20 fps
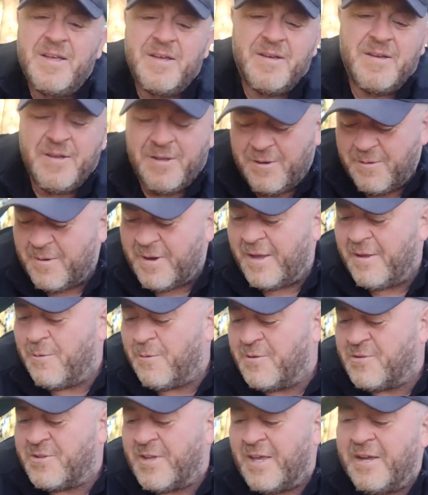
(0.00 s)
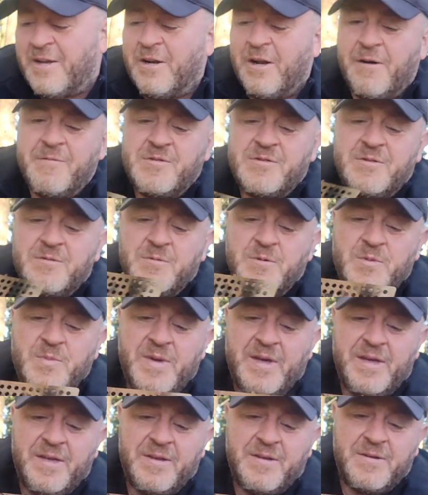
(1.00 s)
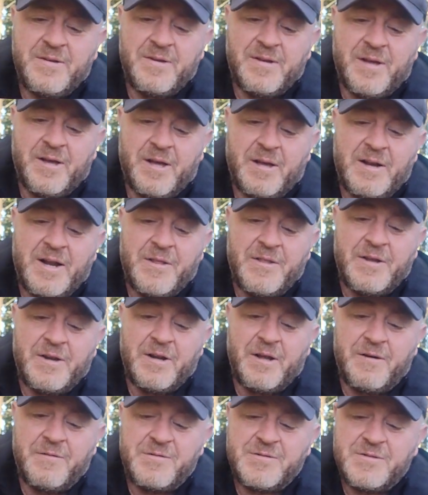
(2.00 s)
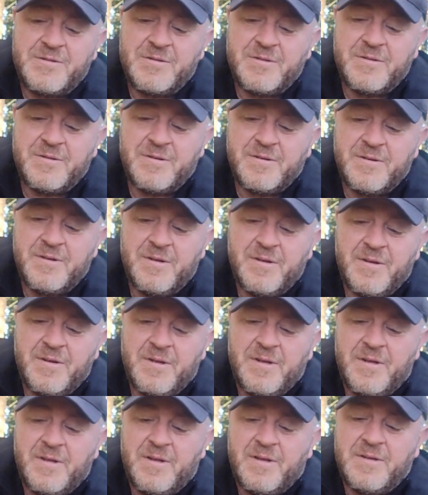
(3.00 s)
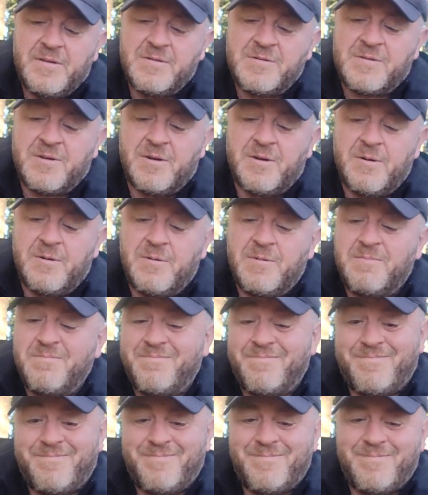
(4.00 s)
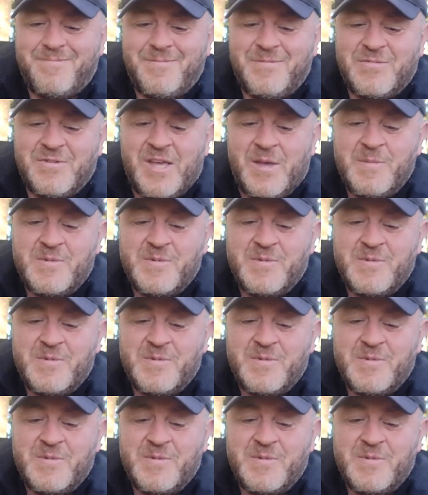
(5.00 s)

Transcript: you know, I always take gloves with me, leather gloves, so keep